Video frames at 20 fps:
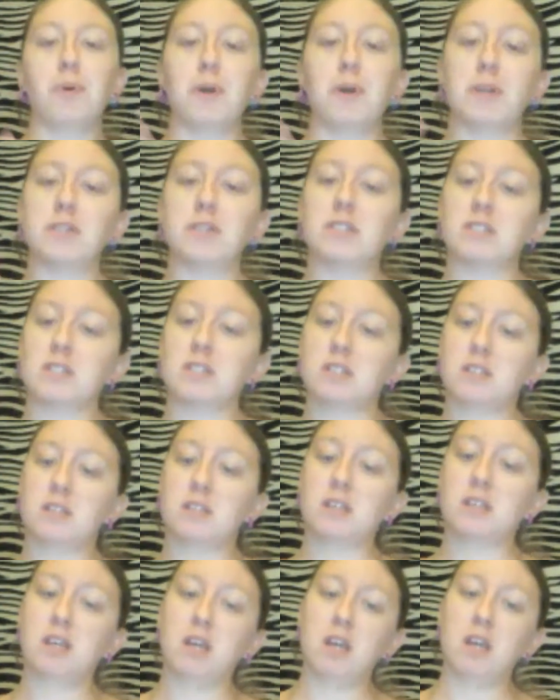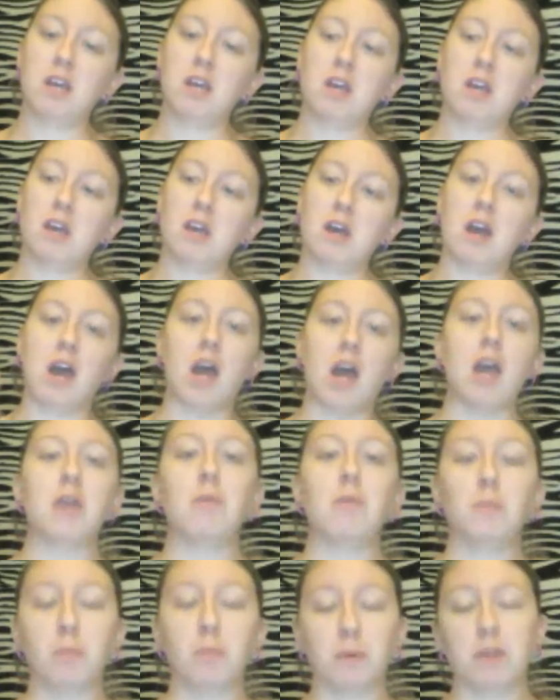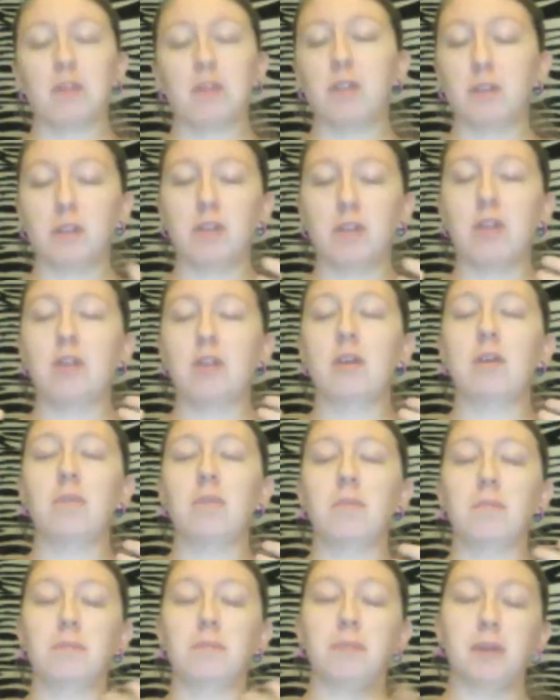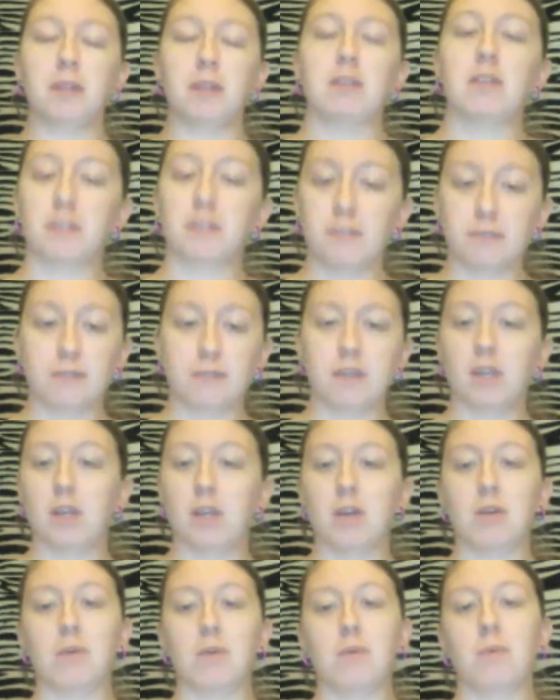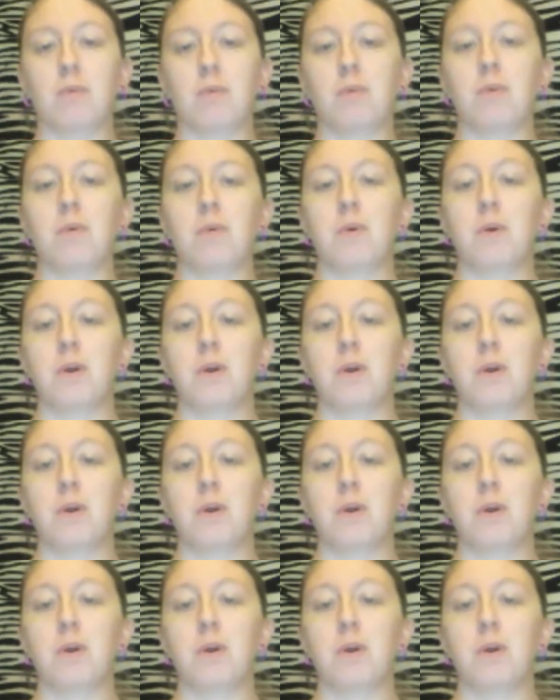But I will be there for you.